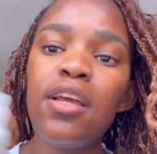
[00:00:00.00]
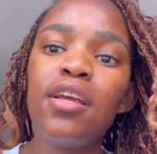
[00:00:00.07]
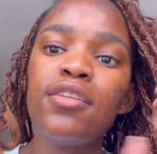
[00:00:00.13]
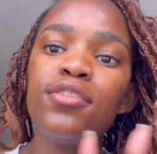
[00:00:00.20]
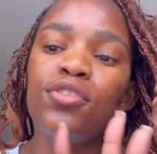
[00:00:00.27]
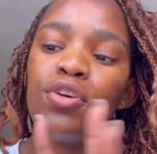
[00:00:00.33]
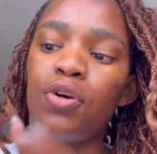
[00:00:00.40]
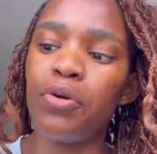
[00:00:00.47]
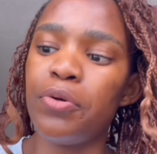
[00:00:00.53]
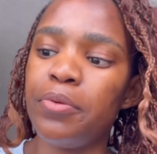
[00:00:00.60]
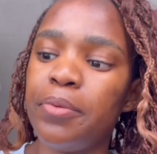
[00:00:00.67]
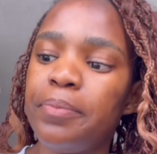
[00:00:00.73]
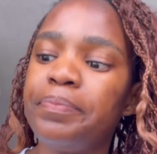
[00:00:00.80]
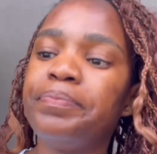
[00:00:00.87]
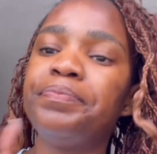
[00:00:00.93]

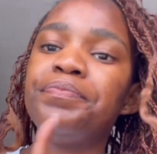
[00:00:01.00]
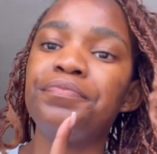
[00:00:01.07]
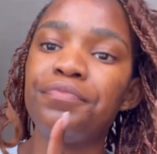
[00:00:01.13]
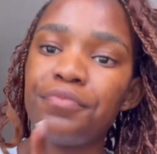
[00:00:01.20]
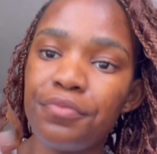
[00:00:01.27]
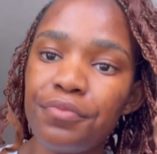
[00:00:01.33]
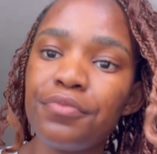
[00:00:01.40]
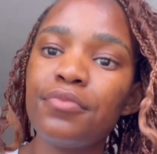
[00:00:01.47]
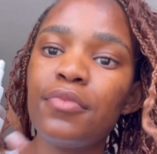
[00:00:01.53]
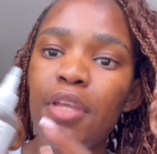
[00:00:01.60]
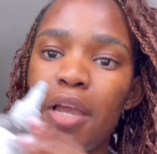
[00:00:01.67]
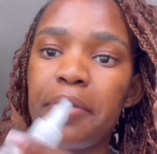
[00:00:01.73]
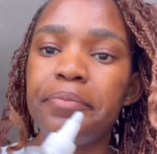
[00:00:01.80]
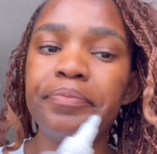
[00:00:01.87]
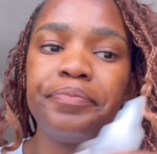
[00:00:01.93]
So yeah.